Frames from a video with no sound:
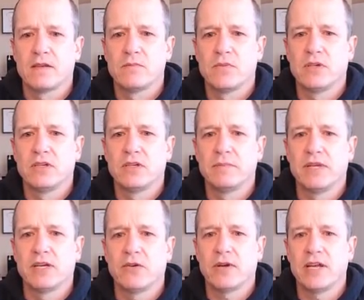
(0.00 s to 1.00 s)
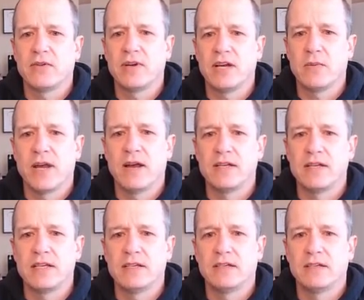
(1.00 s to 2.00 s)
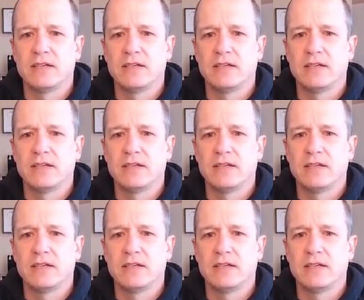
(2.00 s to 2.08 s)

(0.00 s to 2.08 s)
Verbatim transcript: Put a little bit of greenery around it.